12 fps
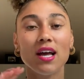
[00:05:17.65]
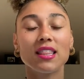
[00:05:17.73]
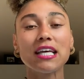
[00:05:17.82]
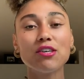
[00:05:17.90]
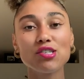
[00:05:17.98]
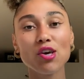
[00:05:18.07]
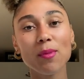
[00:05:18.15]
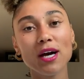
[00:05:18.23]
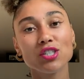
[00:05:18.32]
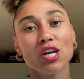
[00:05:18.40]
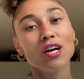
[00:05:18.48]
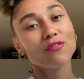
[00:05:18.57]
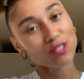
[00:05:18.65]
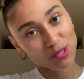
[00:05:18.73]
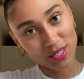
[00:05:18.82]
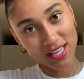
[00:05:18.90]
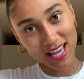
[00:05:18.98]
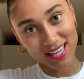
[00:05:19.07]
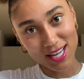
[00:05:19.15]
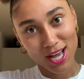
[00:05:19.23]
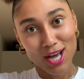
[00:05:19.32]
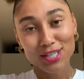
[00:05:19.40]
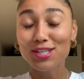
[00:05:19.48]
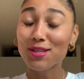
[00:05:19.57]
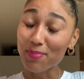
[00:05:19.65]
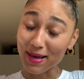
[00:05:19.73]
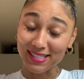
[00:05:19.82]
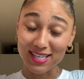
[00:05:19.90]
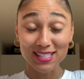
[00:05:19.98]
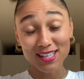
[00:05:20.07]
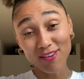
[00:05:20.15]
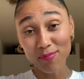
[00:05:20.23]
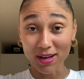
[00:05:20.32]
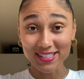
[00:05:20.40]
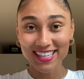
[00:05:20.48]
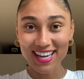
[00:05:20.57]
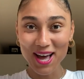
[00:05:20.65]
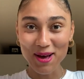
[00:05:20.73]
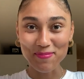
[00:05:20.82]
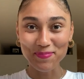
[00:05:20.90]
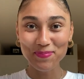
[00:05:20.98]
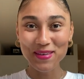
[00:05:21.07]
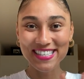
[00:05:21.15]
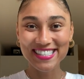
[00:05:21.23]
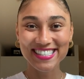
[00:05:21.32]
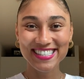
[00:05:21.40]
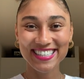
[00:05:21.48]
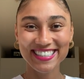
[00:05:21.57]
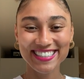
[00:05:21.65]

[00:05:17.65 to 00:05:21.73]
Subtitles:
Thank you so much for tuning in to the basics of bossing up. Peace.